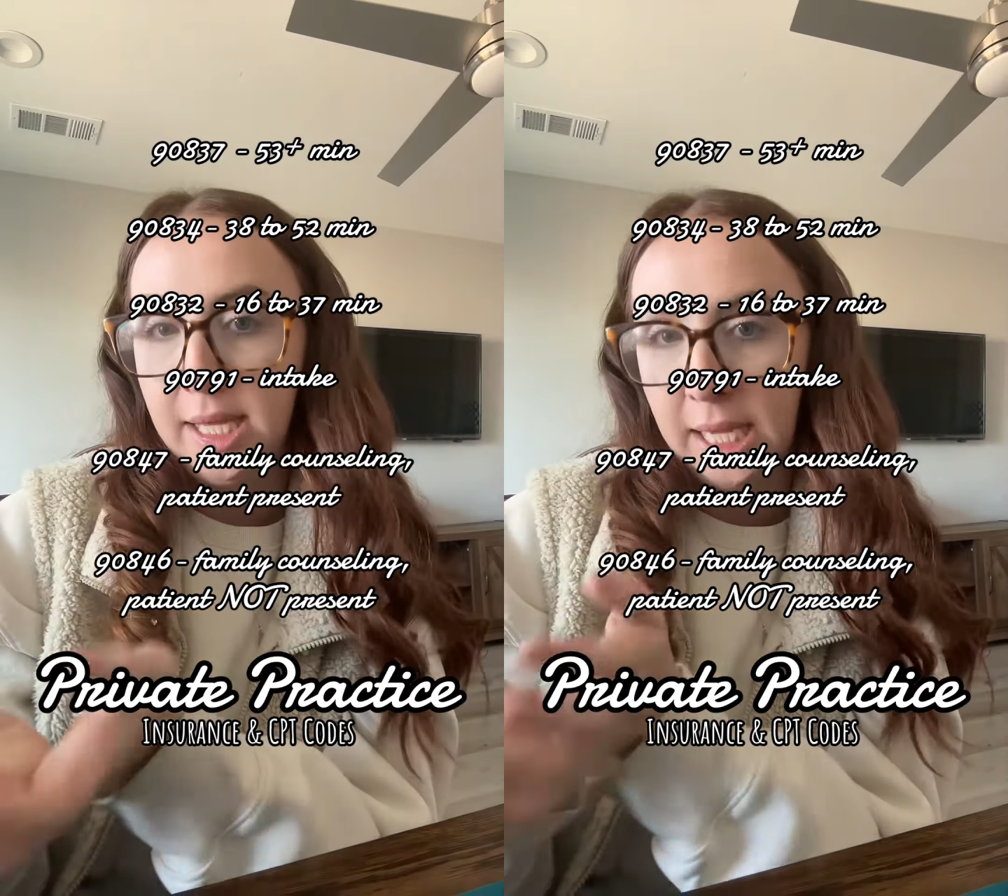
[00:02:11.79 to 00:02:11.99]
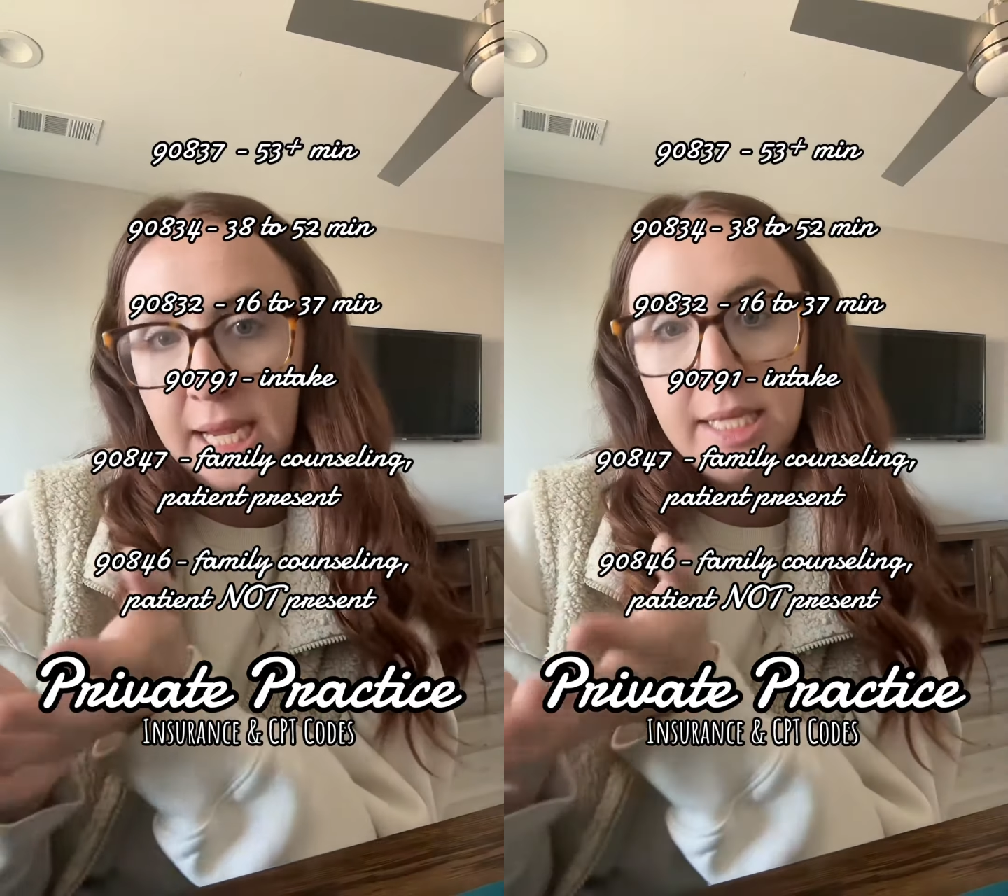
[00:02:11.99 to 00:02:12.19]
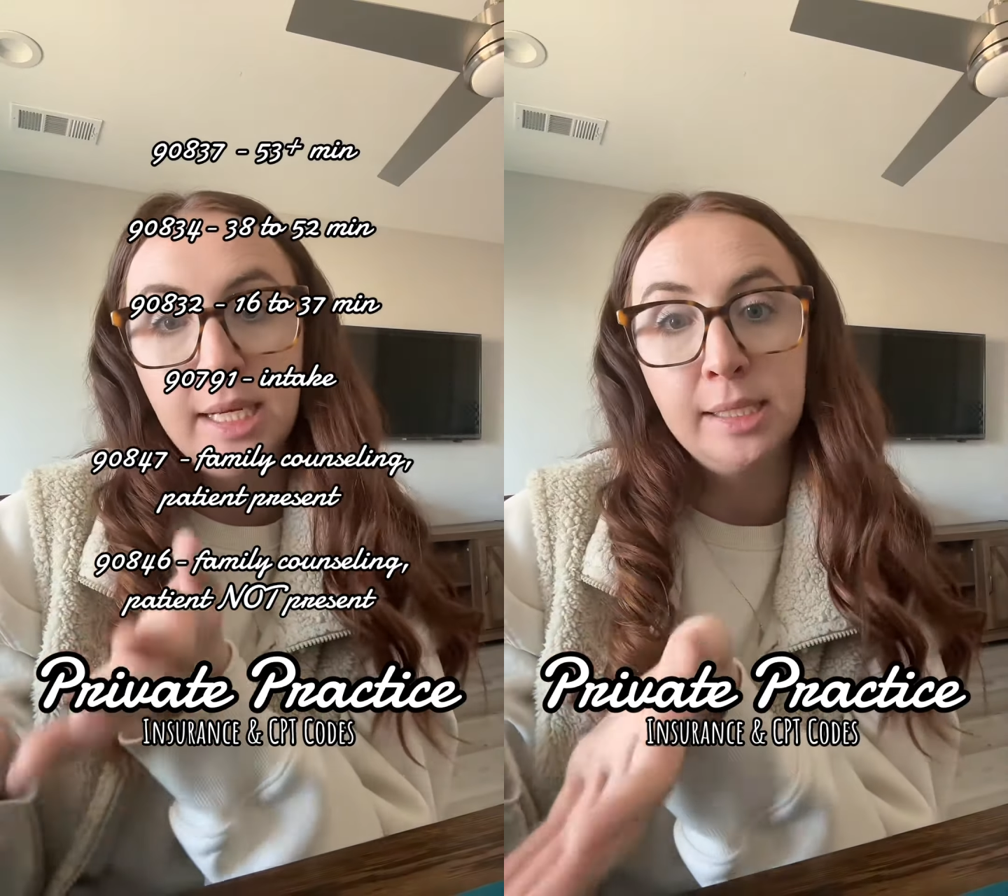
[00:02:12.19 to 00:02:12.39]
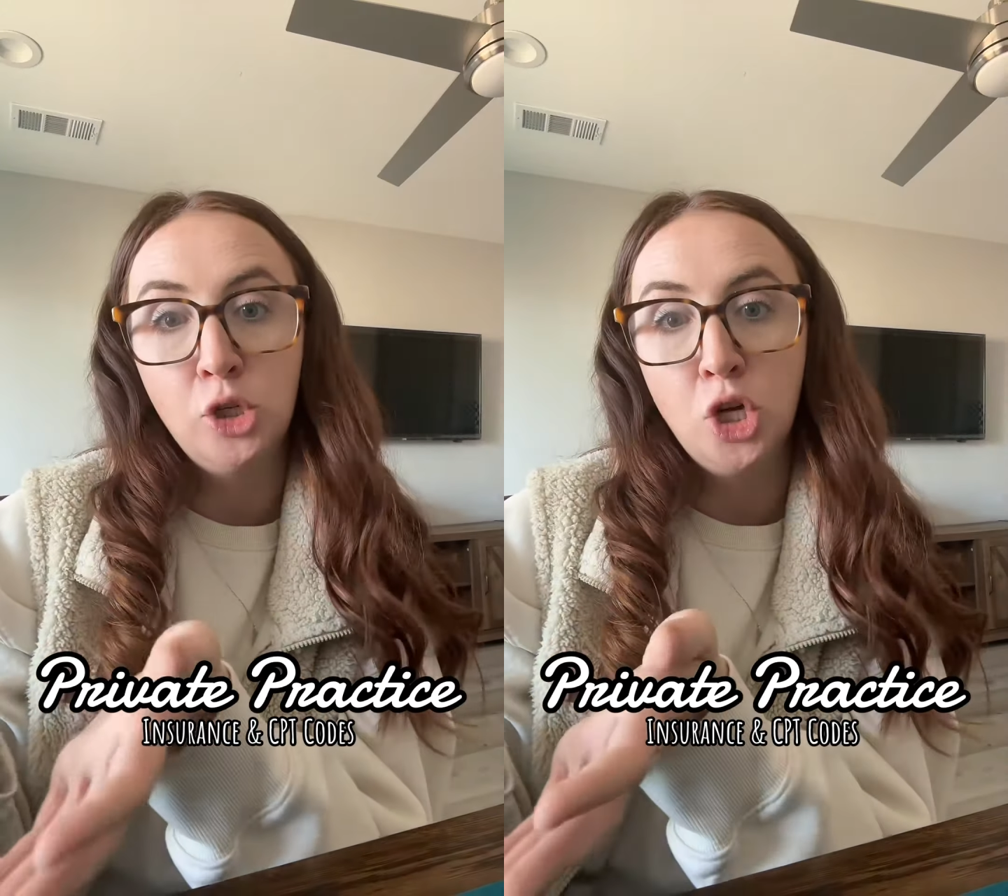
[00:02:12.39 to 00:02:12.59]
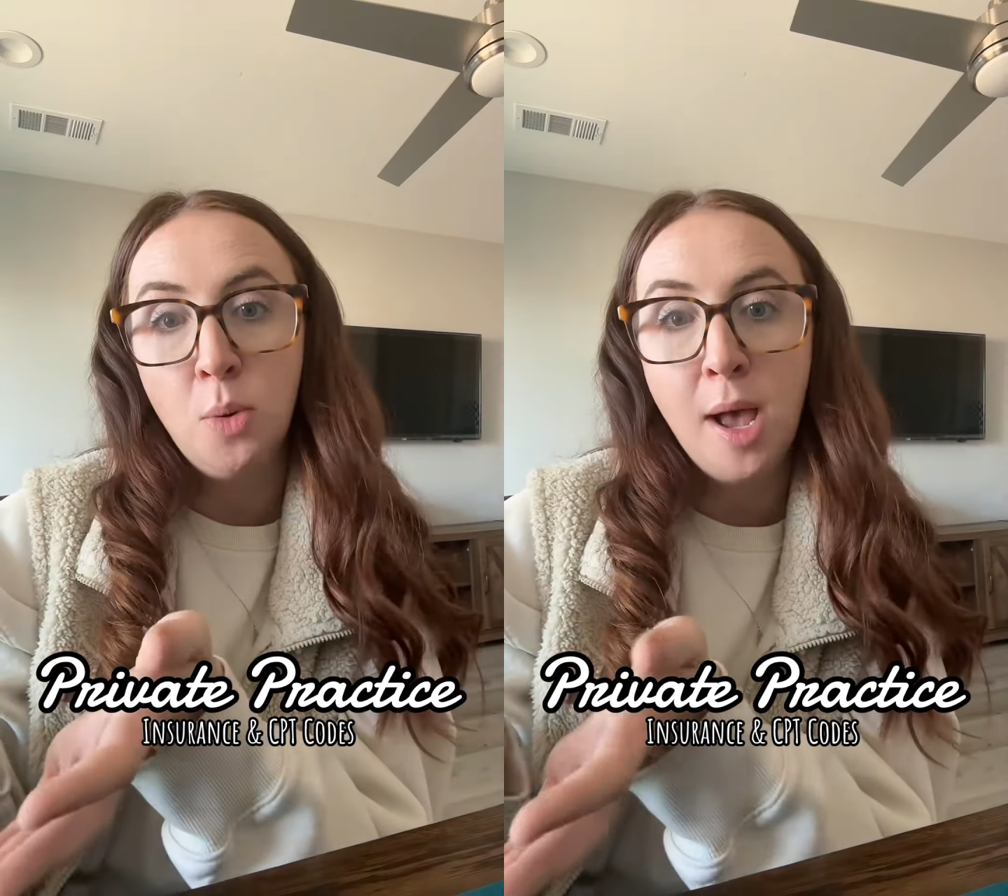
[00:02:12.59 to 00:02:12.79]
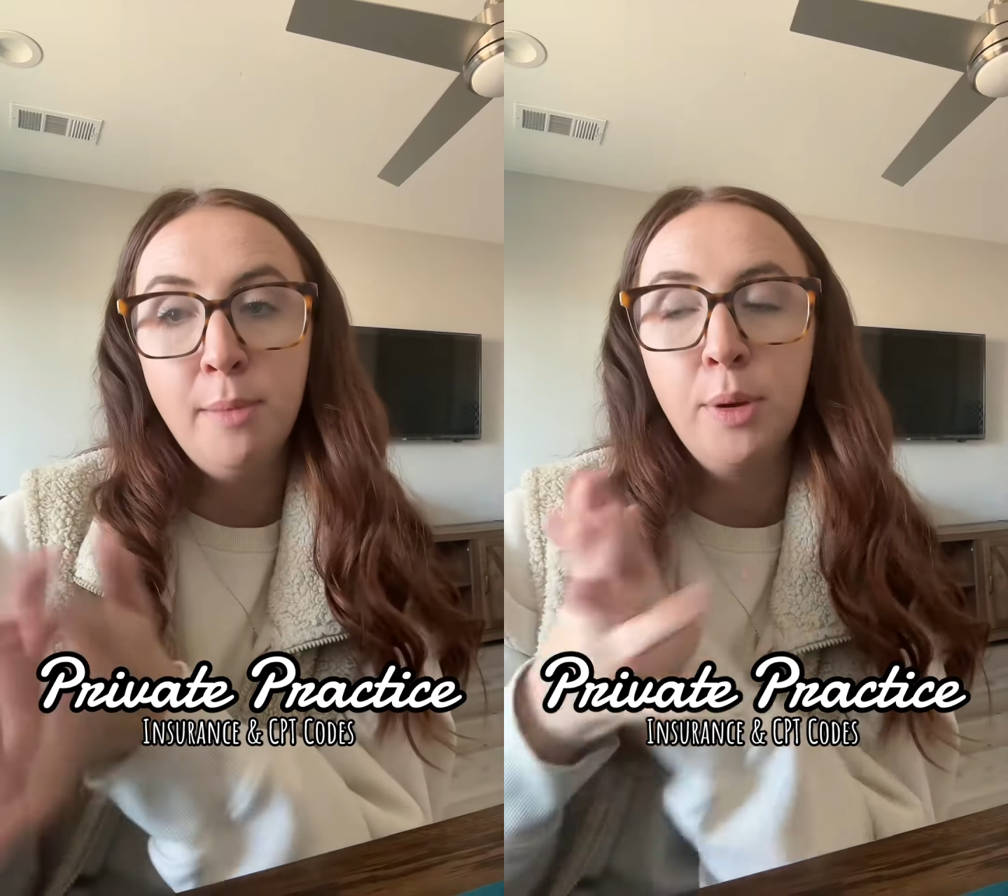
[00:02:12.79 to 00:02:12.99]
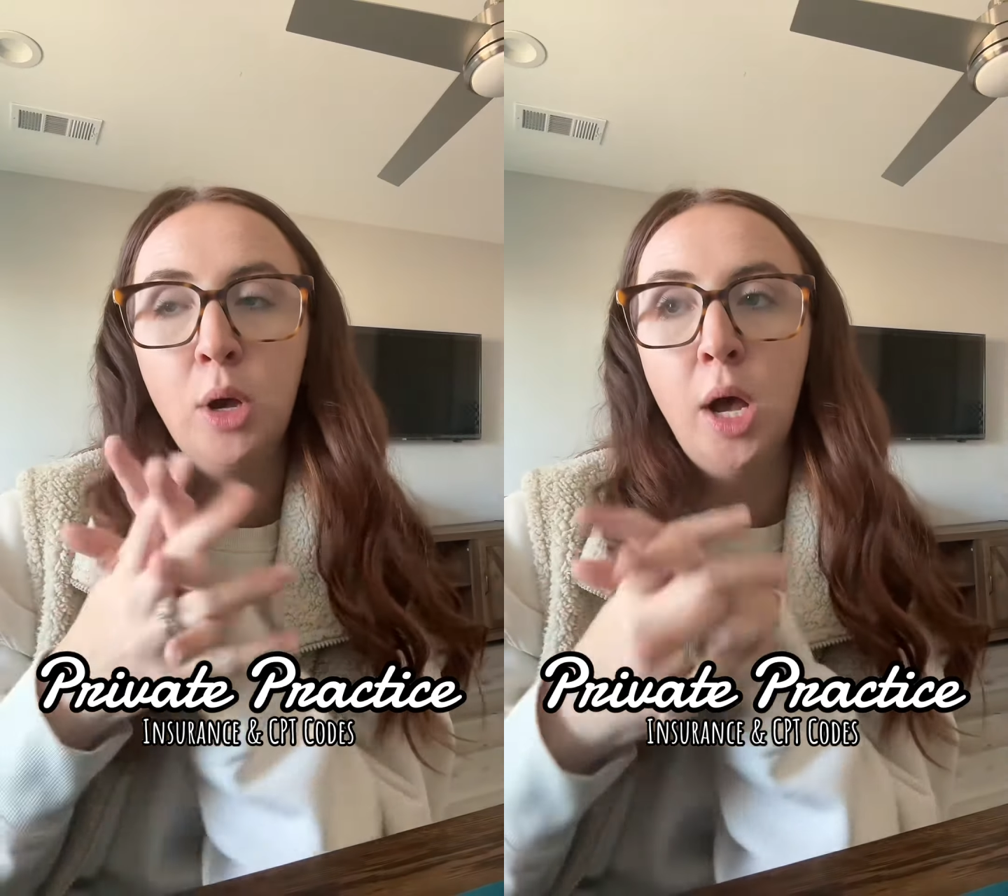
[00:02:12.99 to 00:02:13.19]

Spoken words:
kid doesn't show up,